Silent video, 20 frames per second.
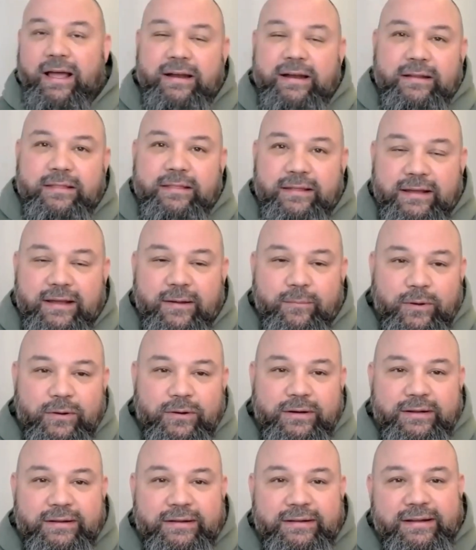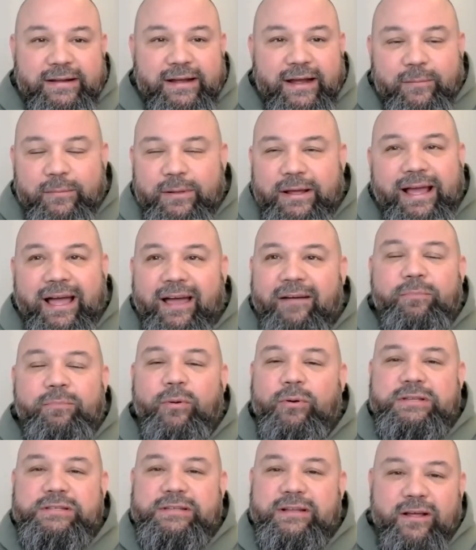I had to think about it. I'm like, I've
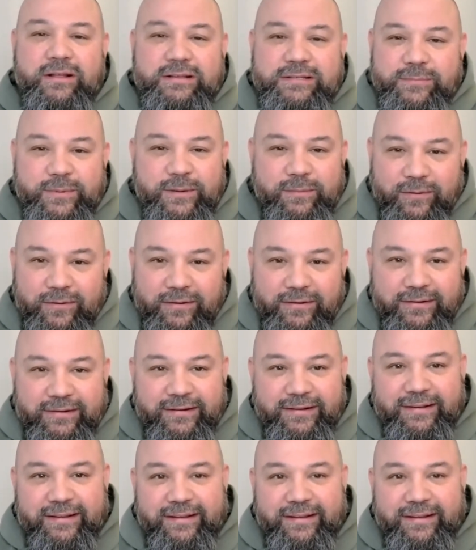poisoned lots of people.